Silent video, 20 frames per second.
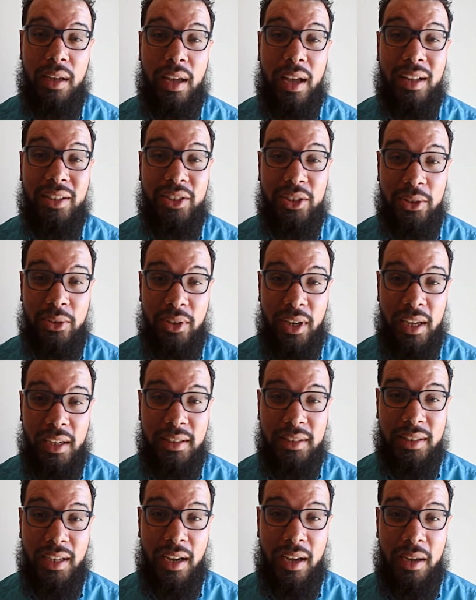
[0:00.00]
Until
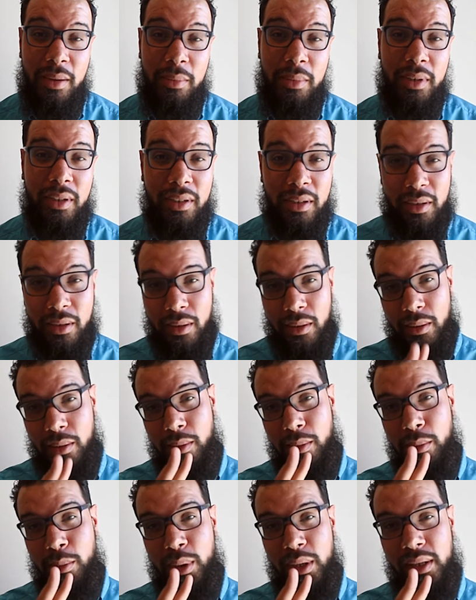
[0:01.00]
next time,
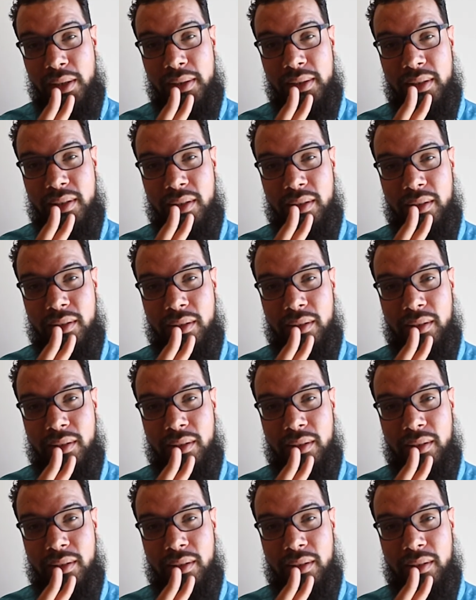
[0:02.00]
peace.